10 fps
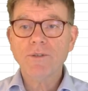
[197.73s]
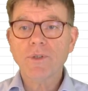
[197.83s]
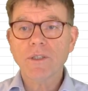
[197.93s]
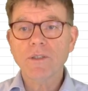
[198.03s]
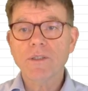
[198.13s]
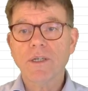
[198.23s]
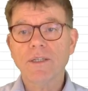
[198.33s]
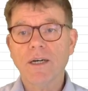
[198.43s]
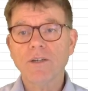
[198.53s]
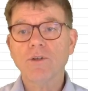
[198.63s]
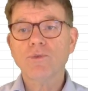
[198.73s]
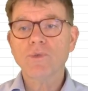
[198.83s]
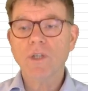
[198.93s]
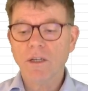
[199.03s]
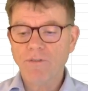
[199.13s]
you can decide either to
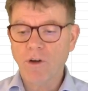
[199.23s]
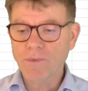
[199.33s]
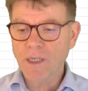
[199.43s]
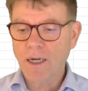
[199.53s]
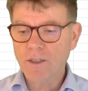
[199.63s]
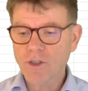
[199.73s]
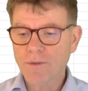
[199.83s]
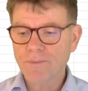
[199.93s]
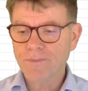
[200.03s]
start from scratch.